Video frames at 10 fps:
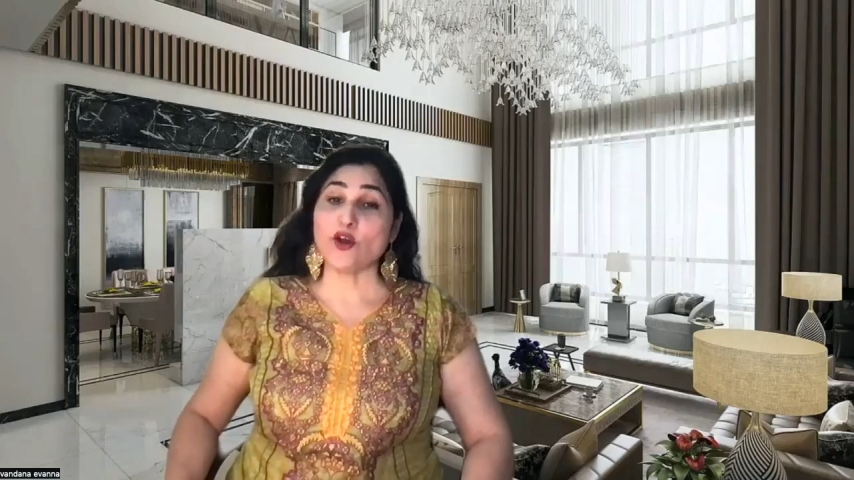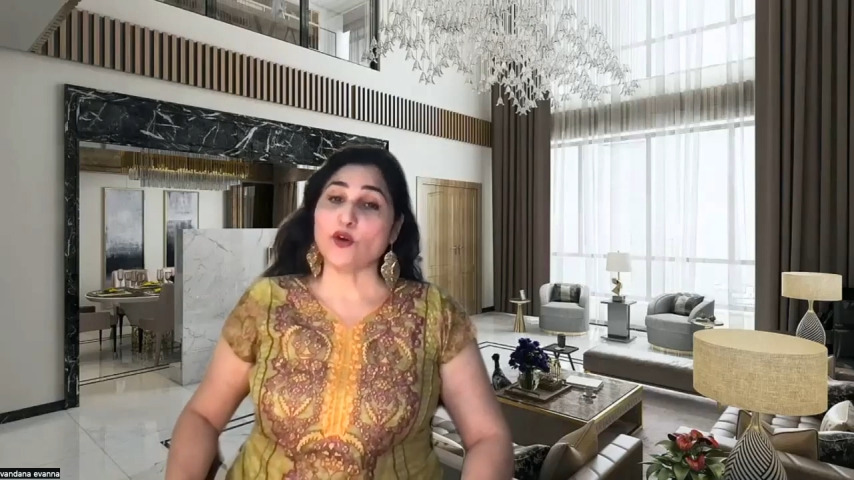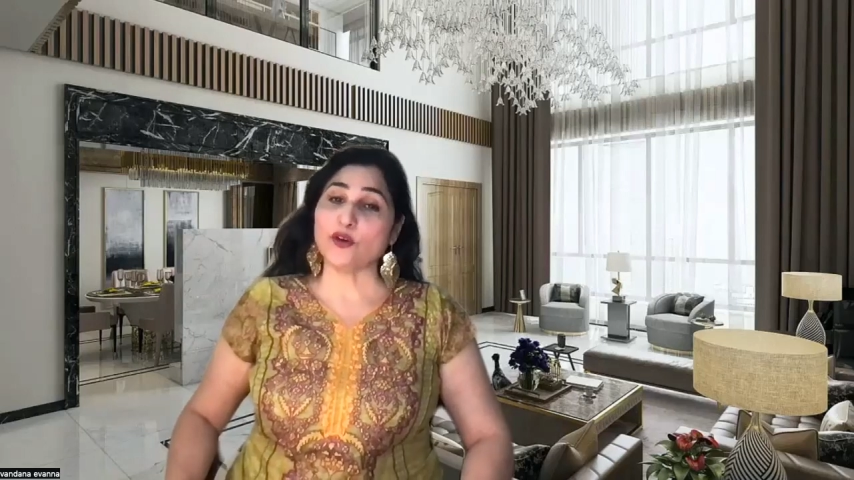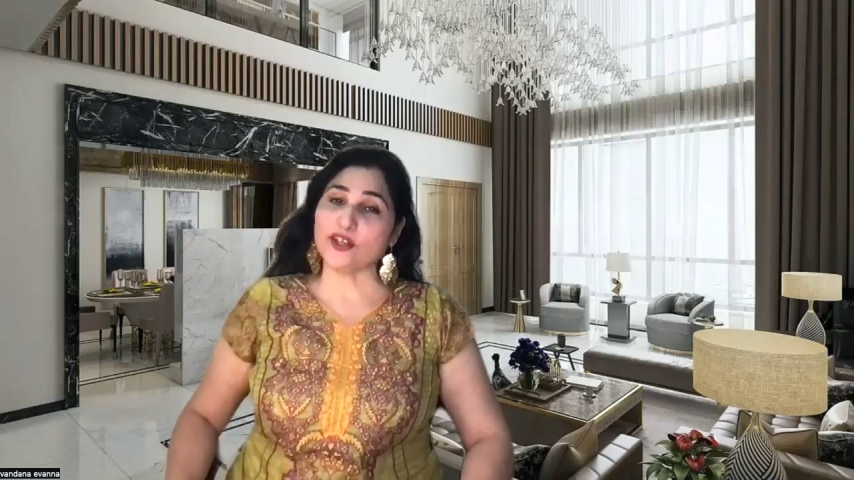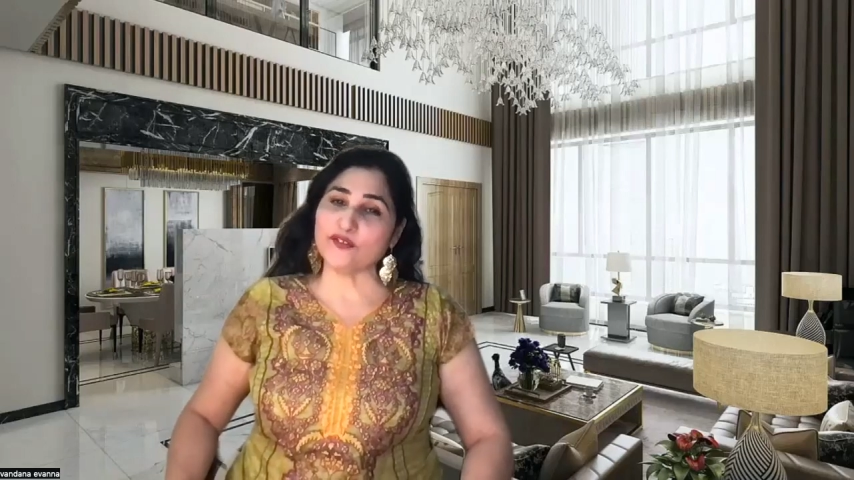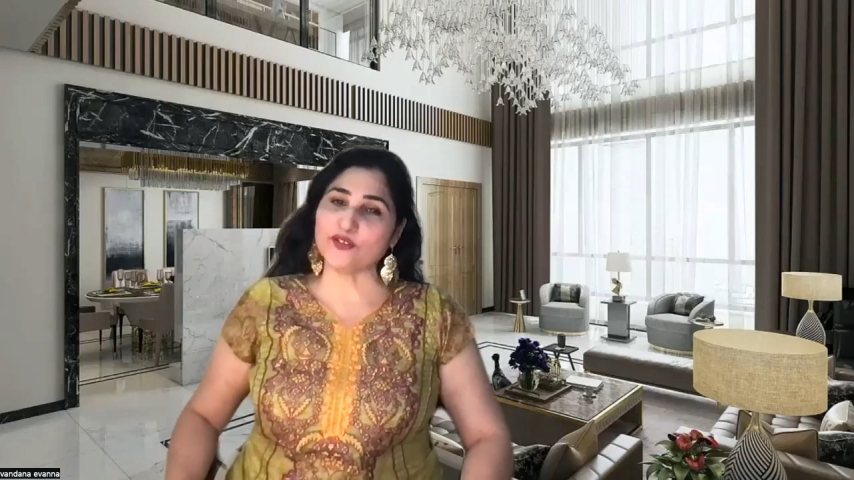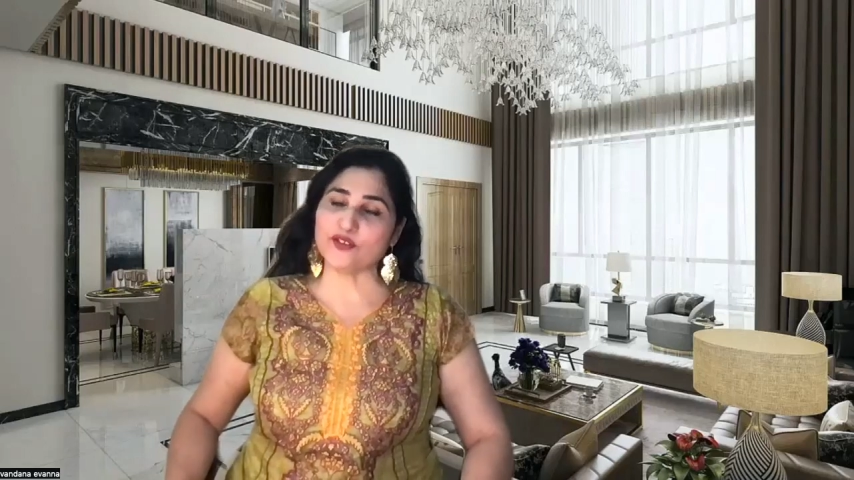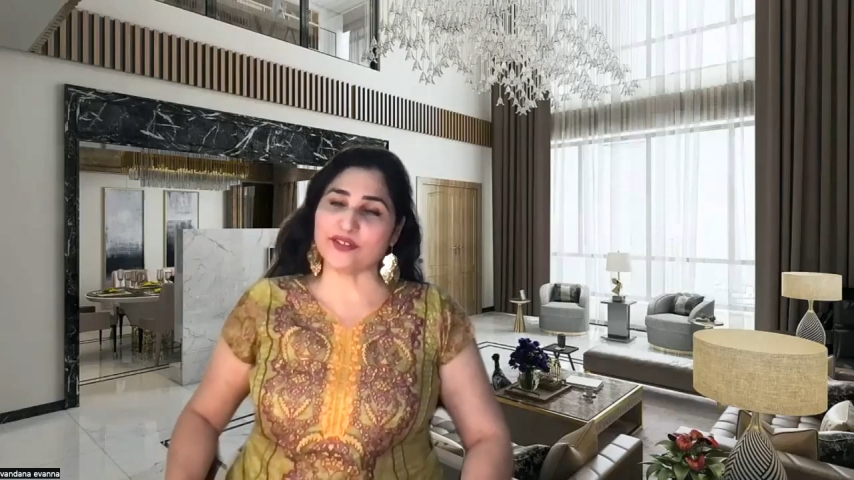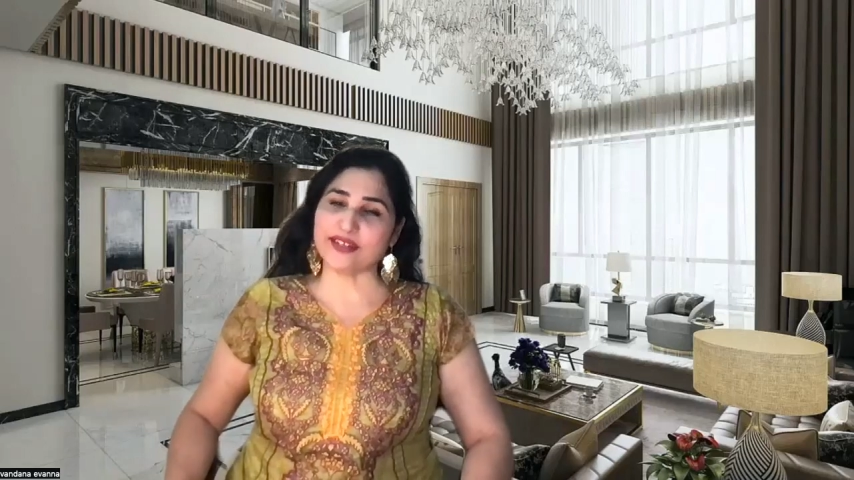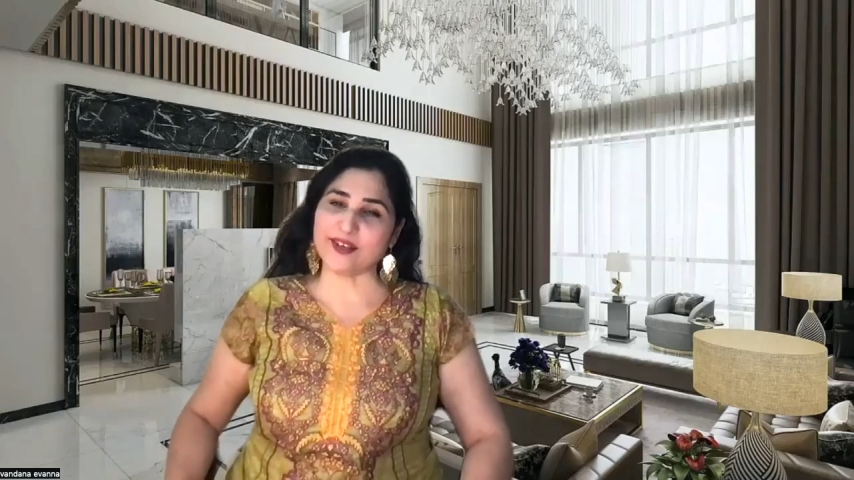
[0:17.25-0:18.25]
or if you
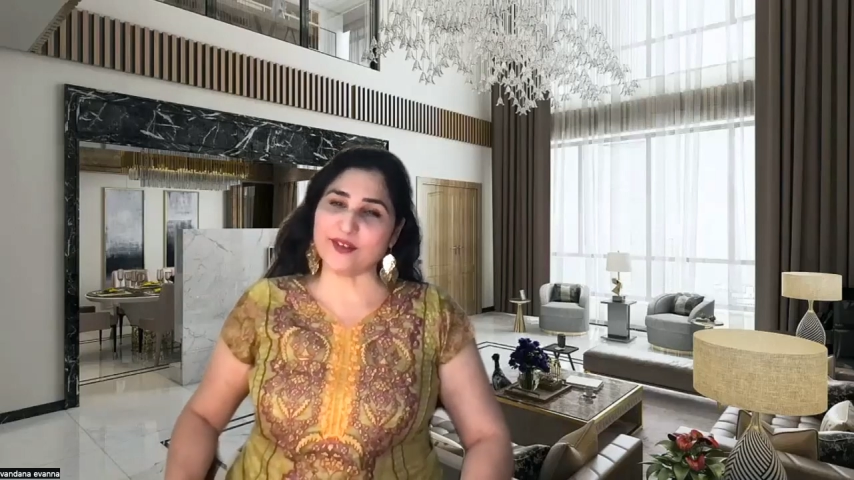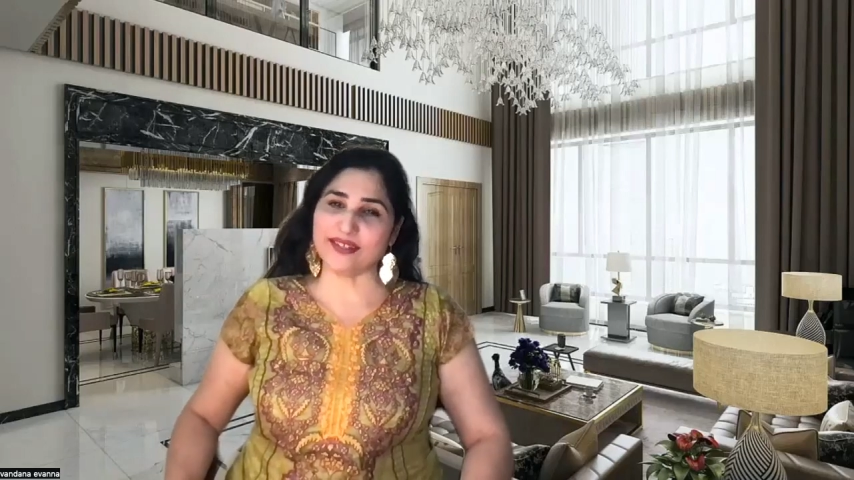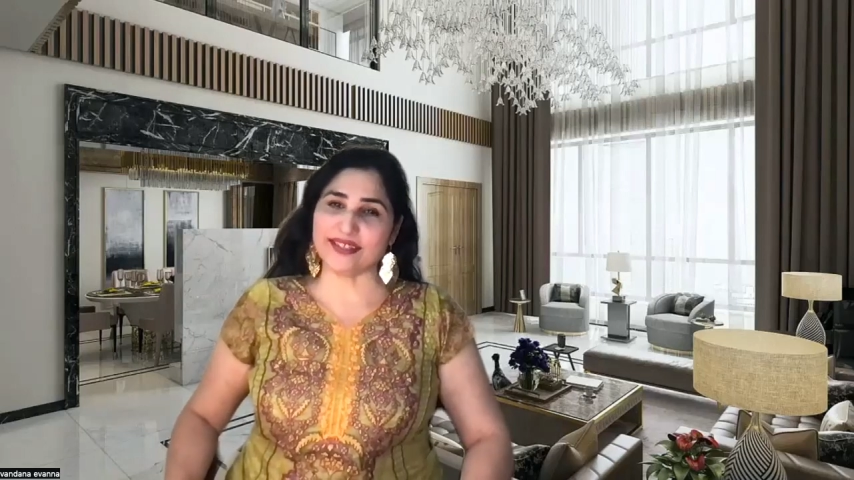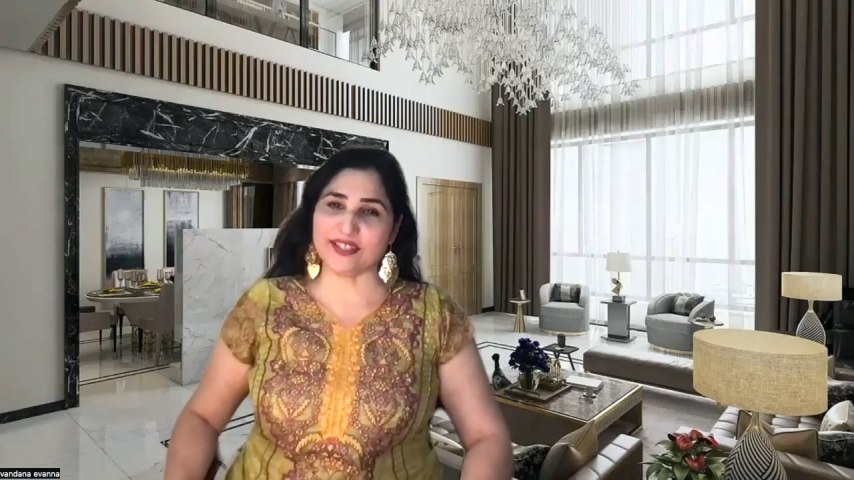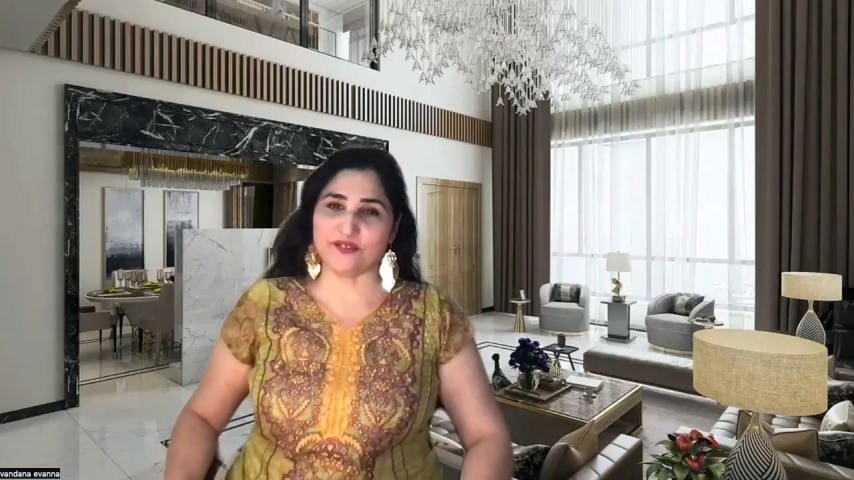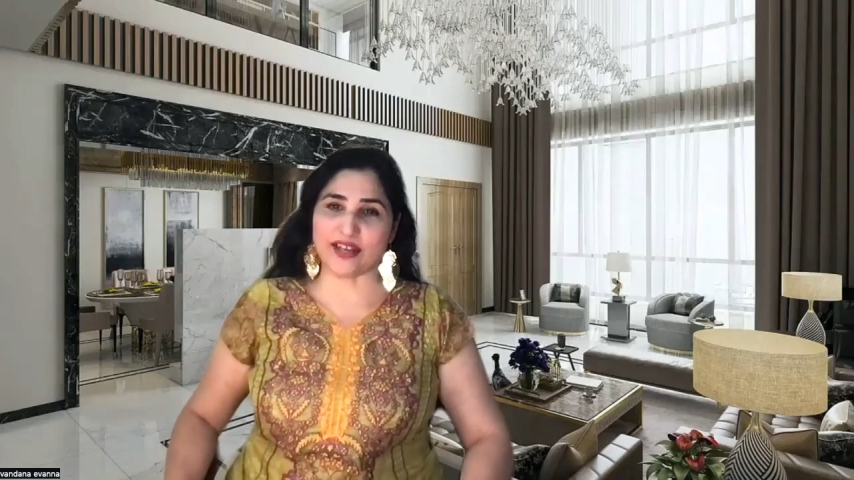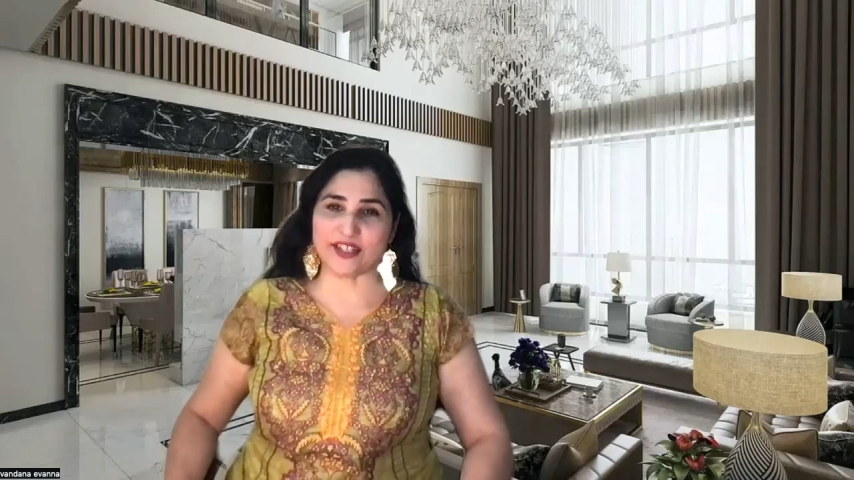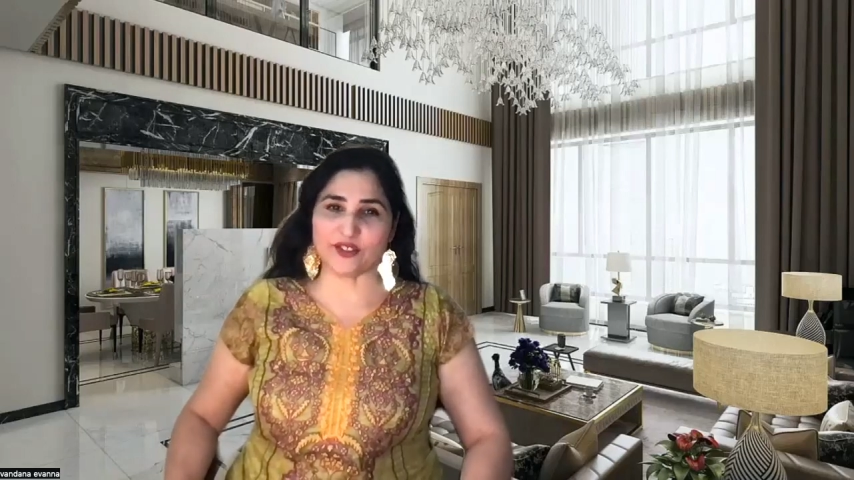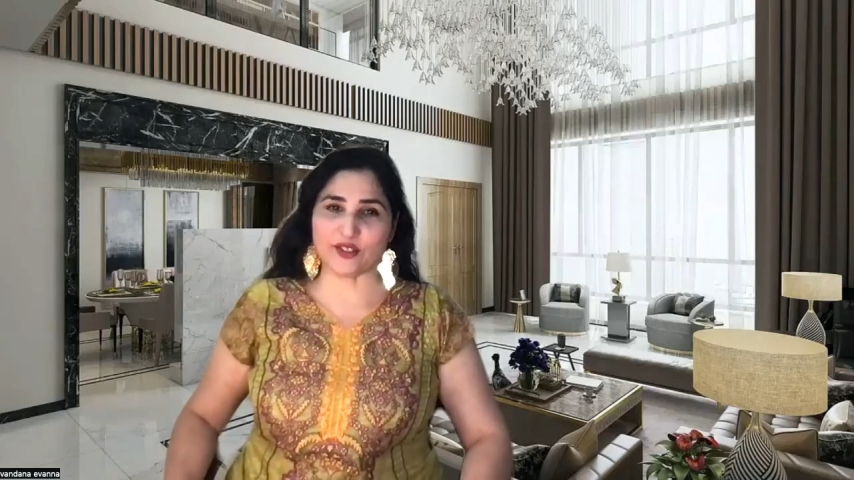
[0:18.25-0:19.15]
regularly find